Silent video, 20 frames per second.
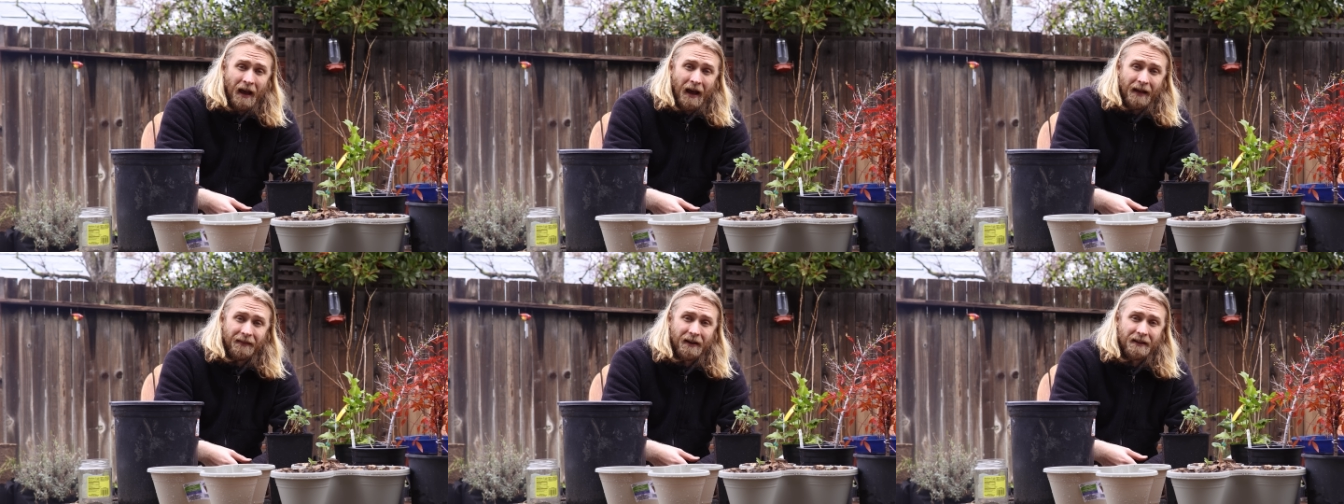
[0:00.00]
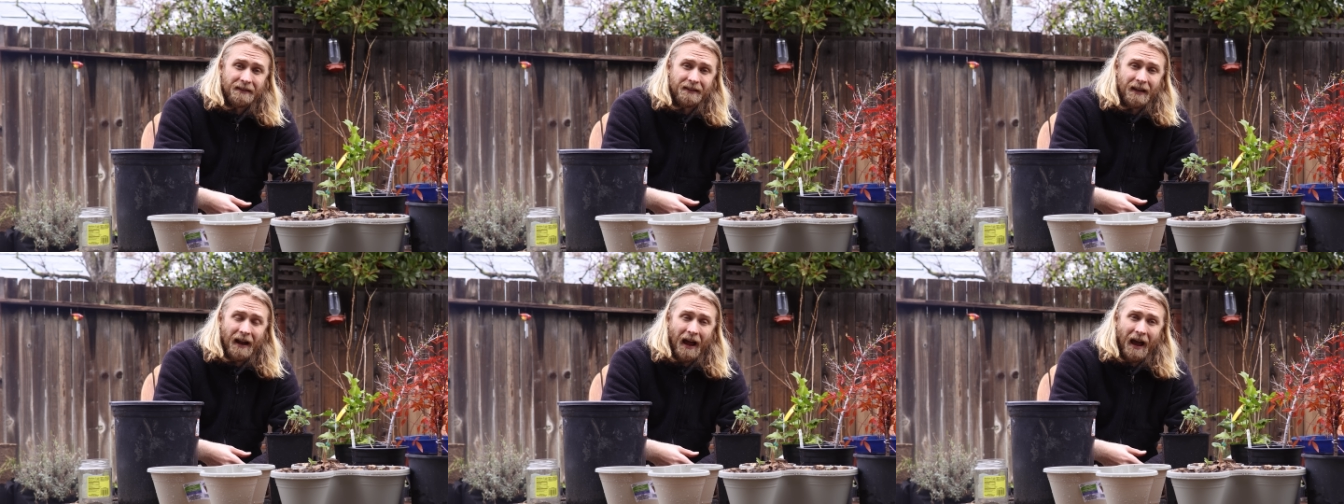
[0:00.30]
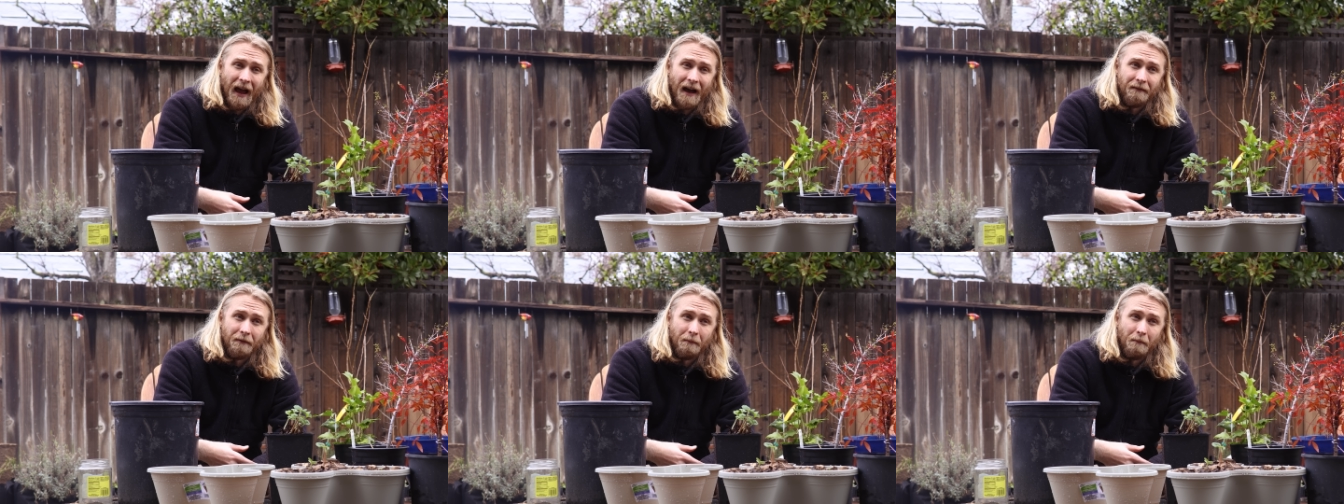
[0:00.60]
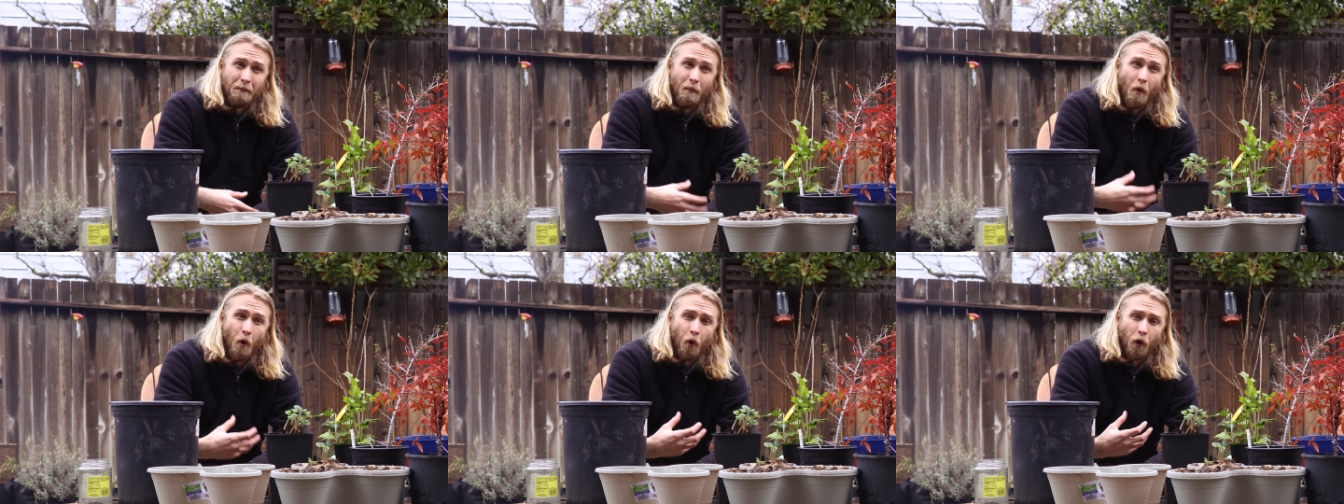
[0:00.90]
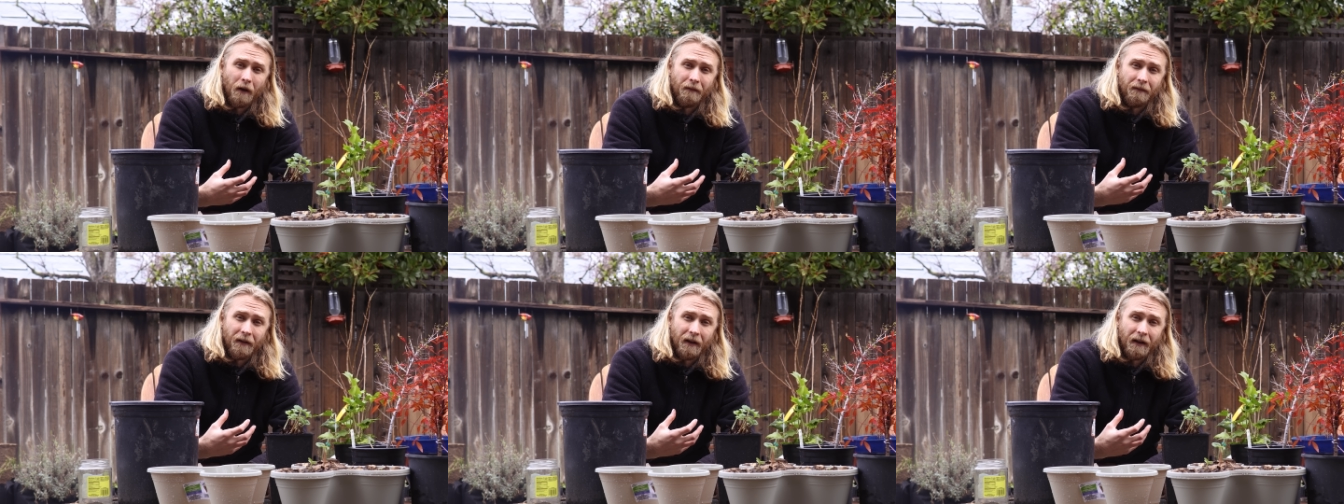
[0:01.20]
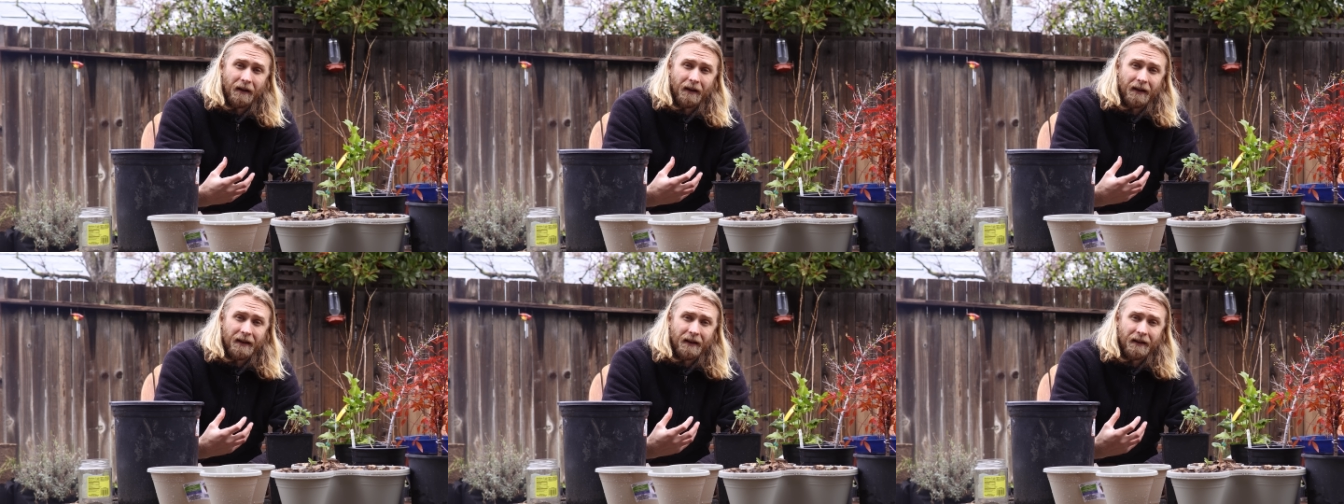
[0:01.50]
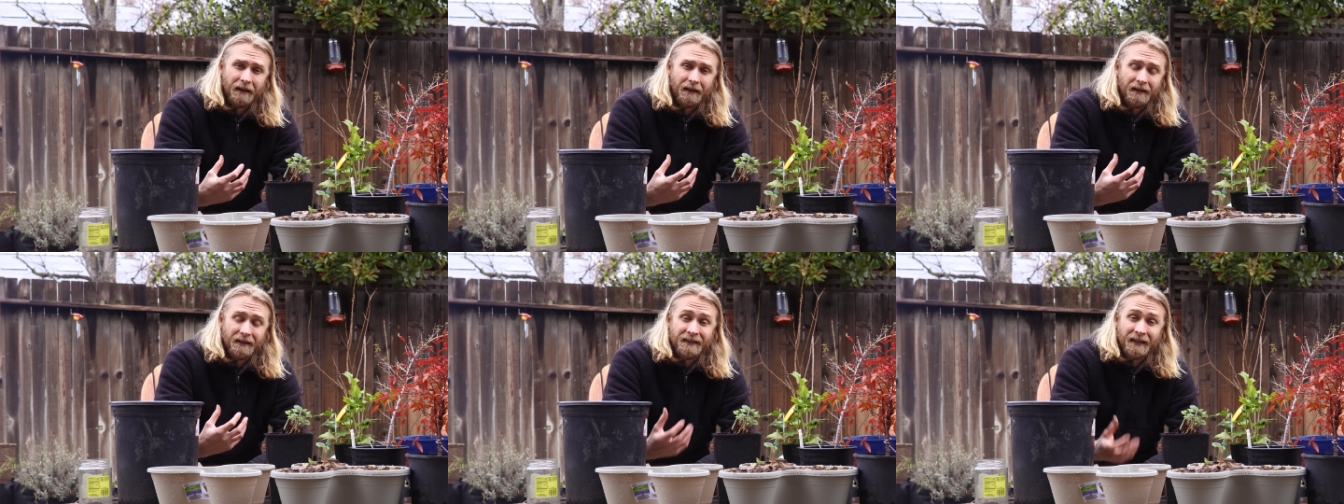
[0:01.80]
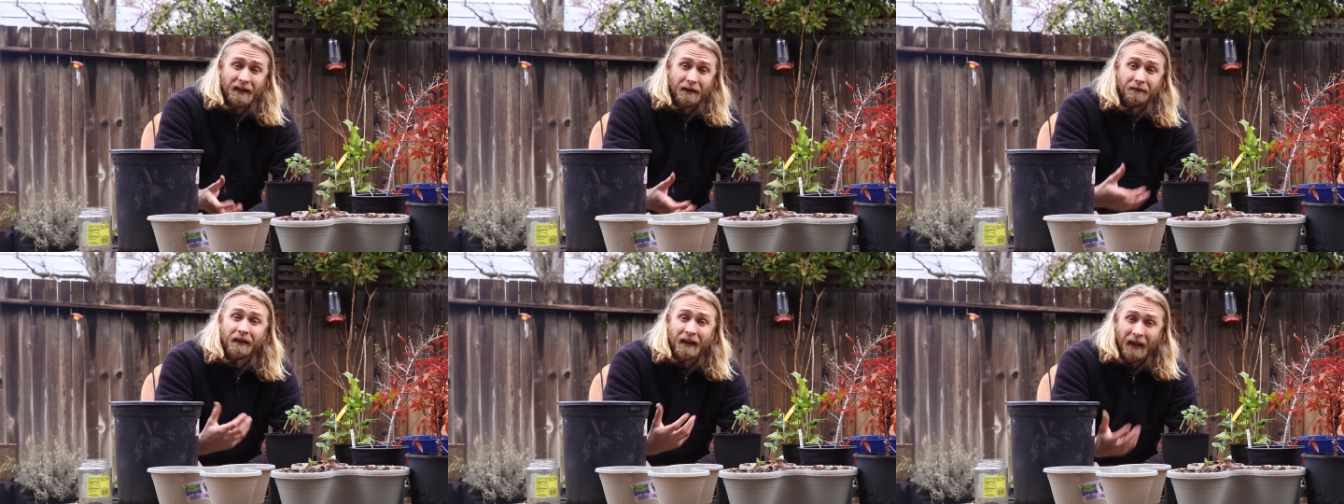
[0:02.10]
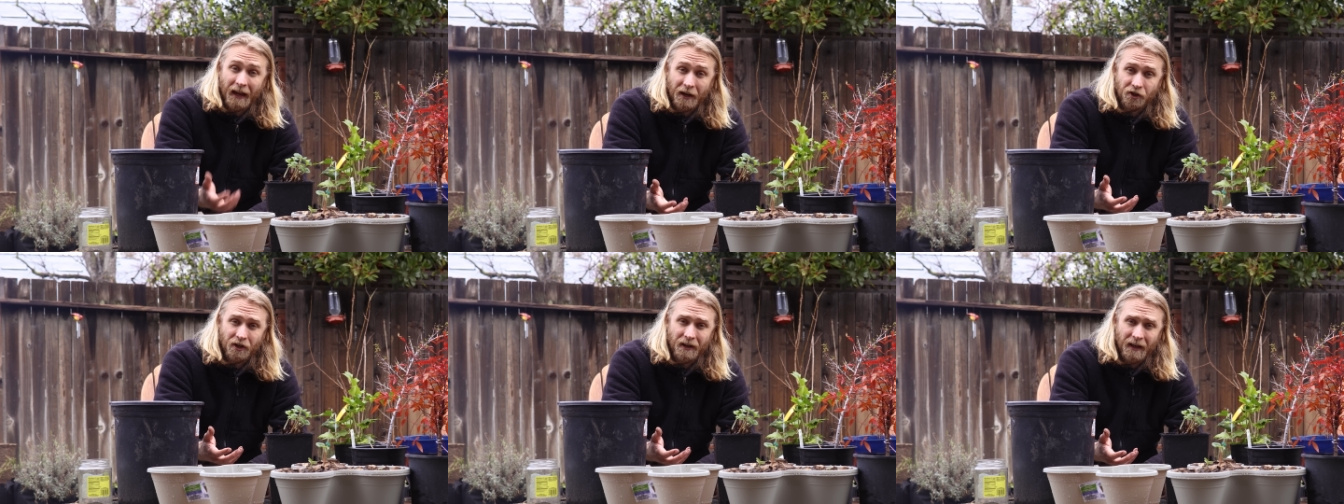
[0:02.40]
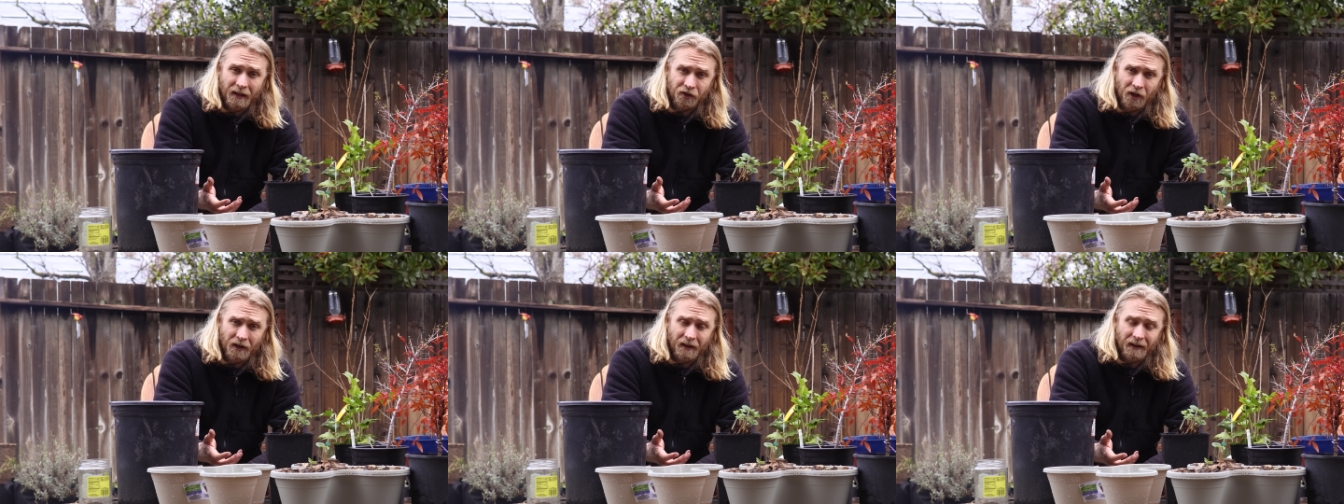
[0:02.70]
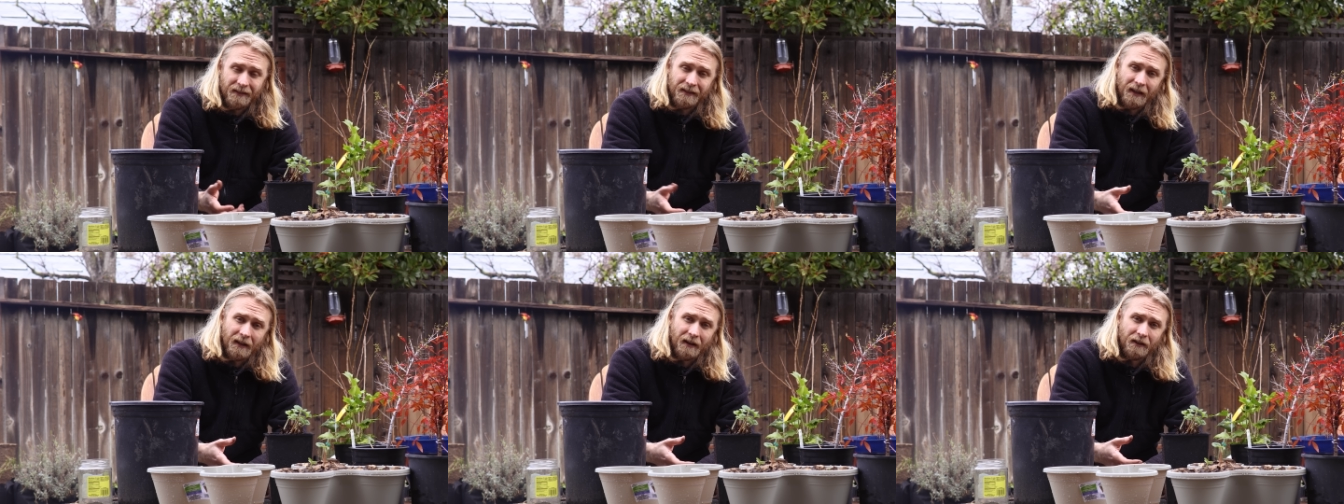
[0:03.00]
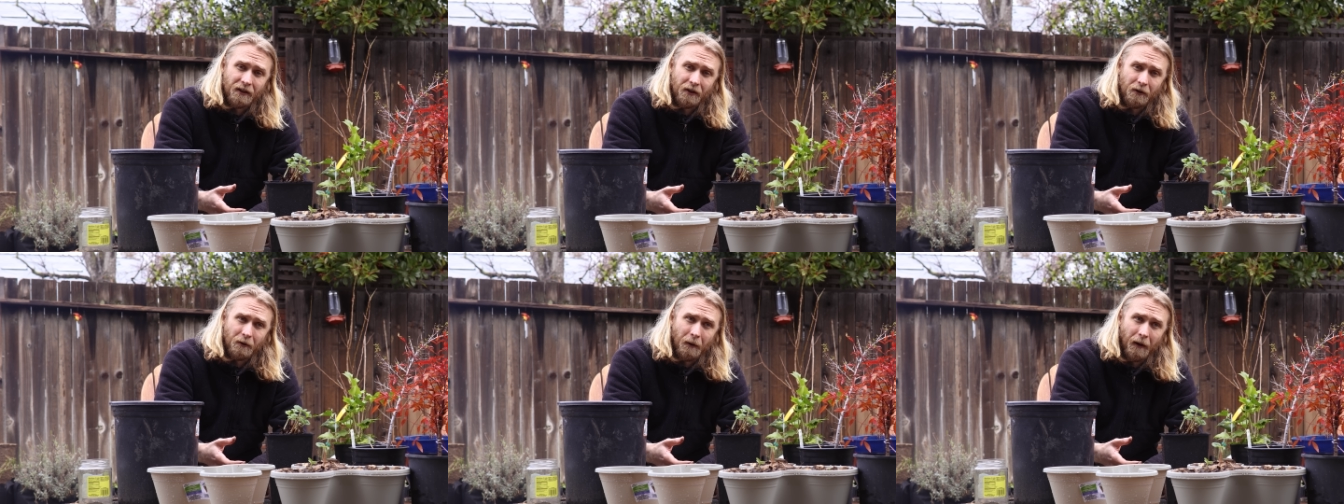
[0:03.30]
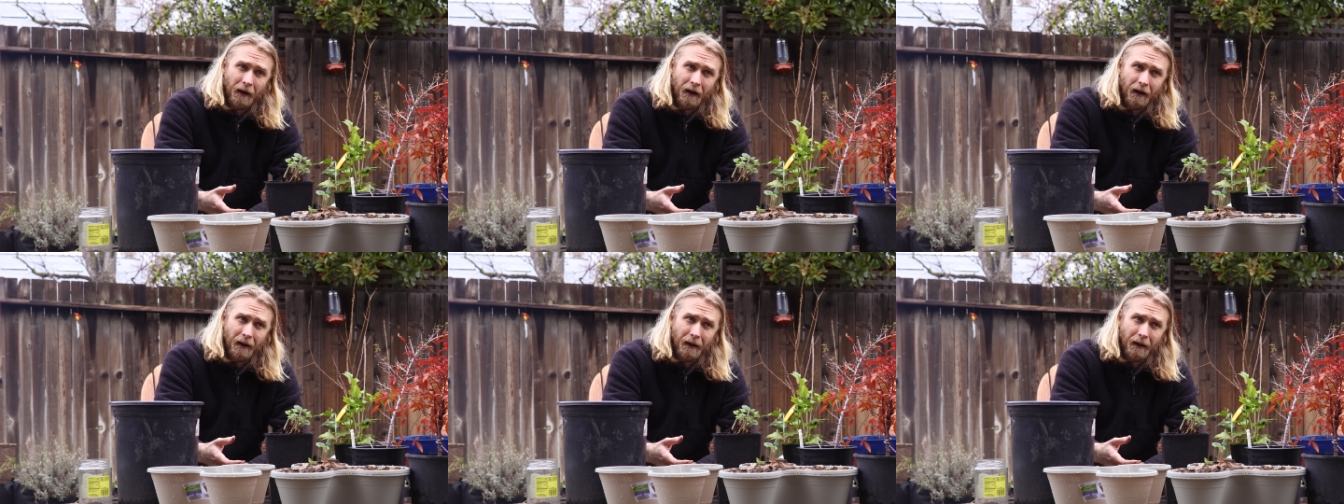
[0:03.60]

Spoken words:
and then it's gonna have more of a acidification agent. It's gonna do